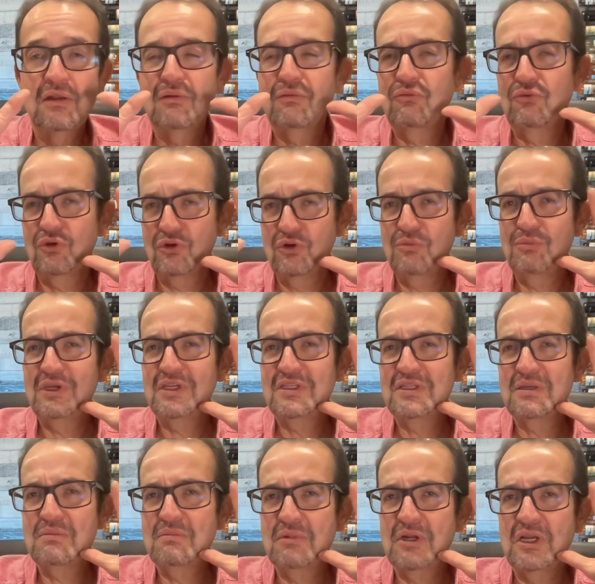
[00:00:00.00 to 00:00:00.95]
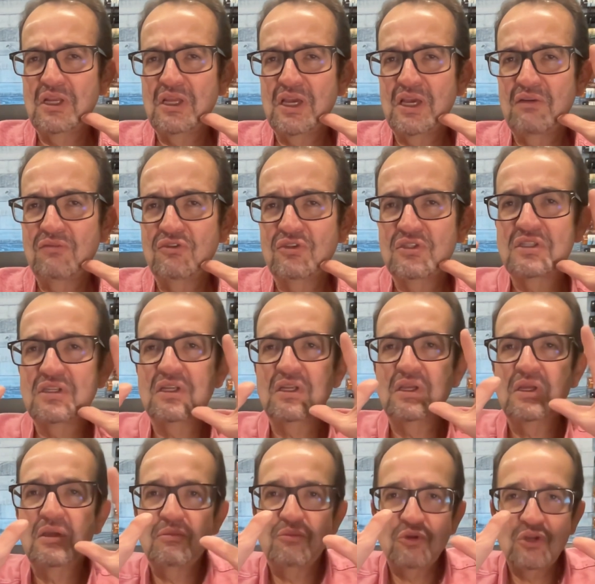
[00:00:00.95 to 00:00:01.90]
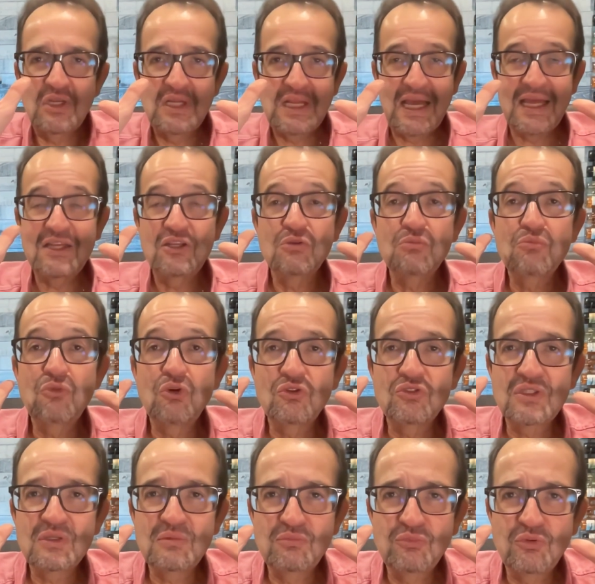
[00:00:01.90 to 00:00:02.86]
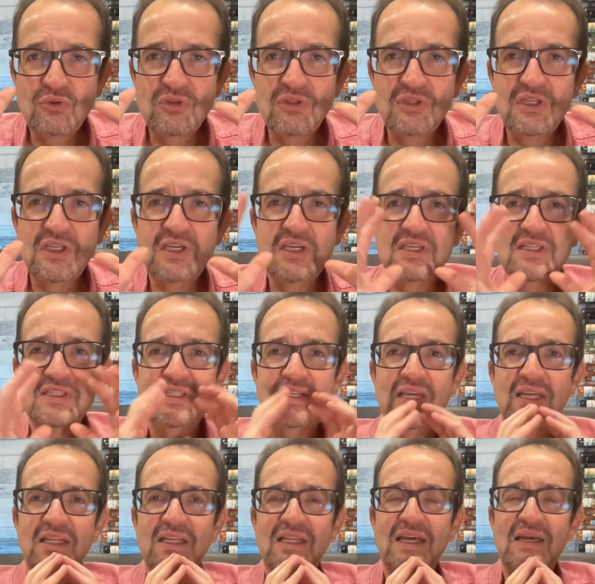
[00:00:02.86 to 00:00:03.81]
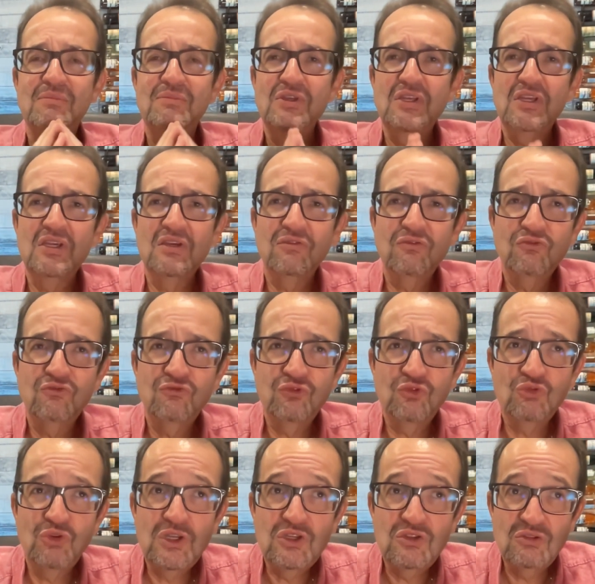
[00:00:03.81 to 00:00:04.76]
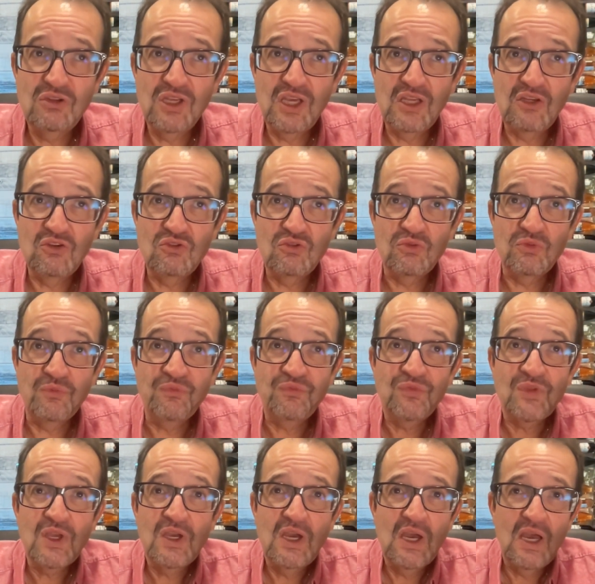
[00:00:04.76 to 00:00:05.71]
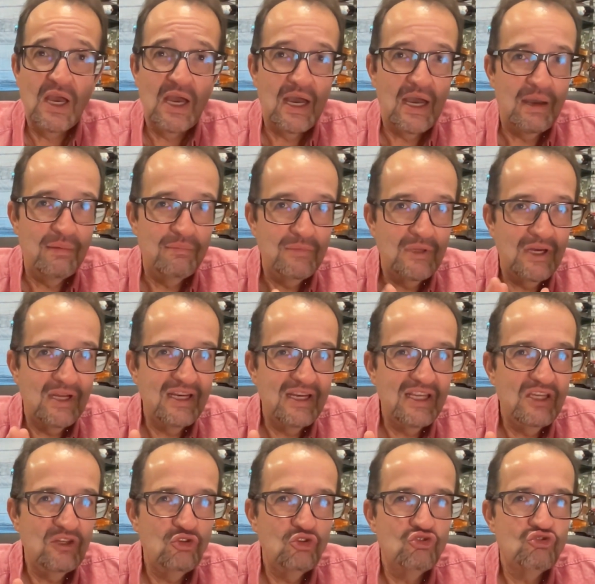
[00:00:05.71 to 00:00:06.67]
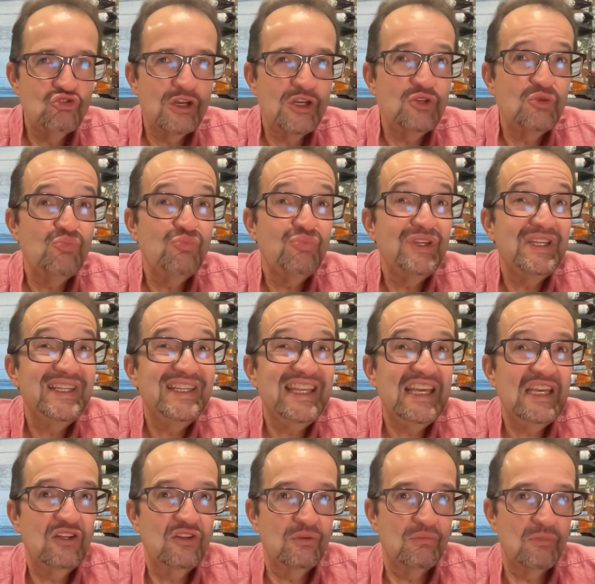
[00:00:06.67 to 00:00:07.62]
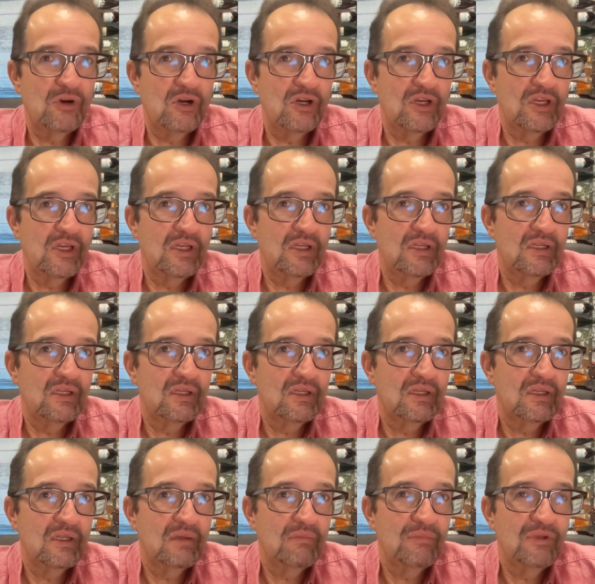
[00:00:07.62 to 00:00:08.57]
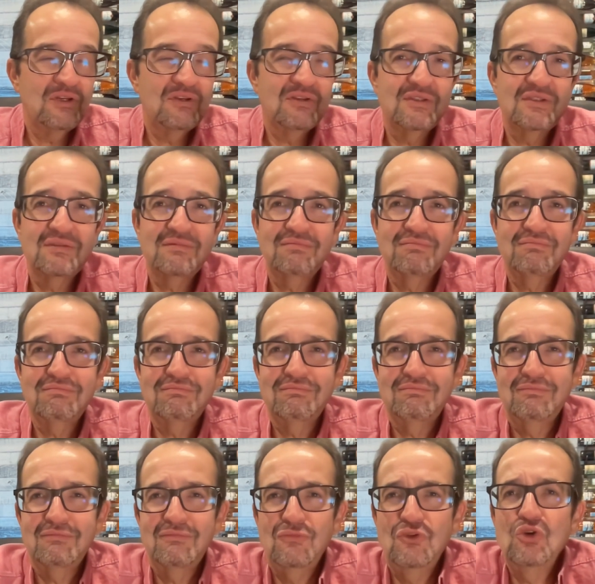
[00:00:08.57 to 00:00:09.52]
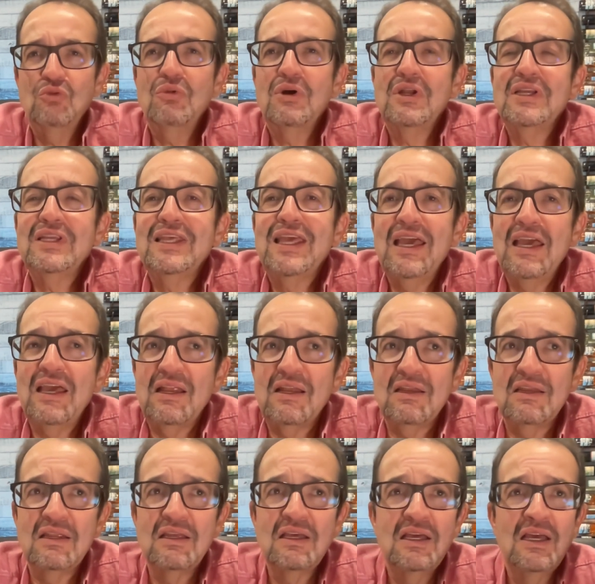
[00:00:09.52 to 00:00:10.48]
We're going to make some money, obviously, but the most important thing is that I'm here to educate you. I'm not here to try to predict the market because no one can.